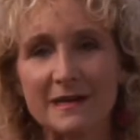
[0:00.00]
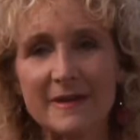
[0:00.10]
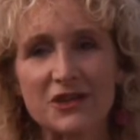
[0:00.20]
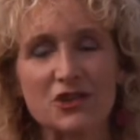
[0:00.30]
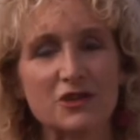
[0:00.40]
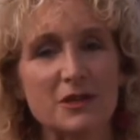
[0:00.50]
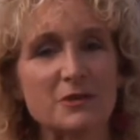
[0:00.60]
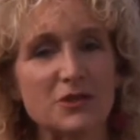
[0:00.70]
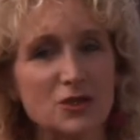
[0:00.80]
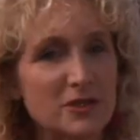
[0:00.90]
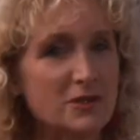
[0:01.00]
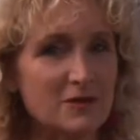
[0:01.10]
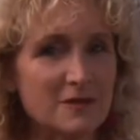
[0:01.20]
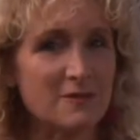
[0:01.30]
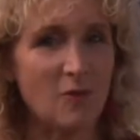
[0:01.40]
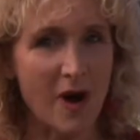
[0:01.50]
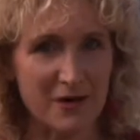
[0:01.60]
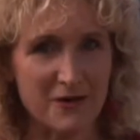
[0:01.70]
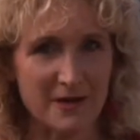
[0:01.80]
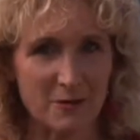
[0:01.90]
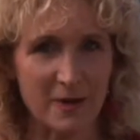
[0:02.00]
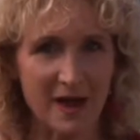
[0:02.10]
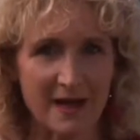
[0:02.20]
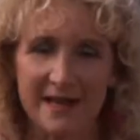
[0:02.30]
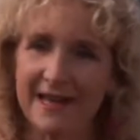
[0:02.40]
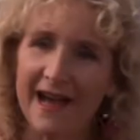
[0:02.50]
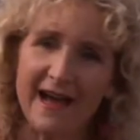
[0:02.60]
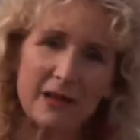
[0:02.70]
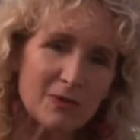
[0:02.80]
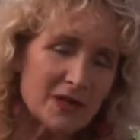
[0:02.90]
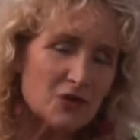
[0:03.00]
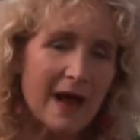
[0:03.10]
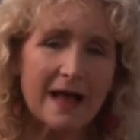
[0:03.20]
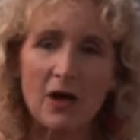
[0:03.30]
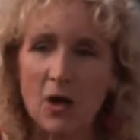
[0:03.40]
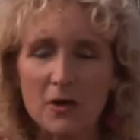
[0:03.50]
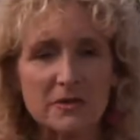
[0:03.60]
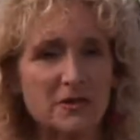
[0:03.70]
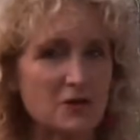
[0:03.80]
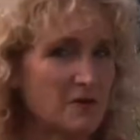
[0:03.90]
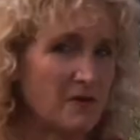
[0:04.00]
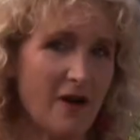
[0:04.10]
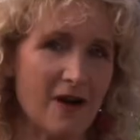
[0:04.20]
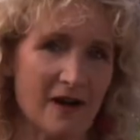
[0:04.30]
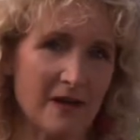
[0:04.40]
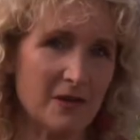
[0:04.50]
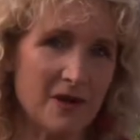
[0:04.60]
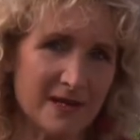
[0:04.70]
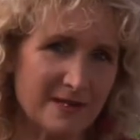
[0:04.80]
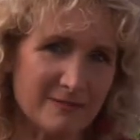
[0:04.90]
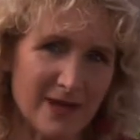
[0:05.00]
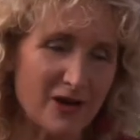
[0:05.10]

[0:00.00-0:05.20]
to make sure there was a good source of water nearby. I don't want to drag a hose too far, otherwise my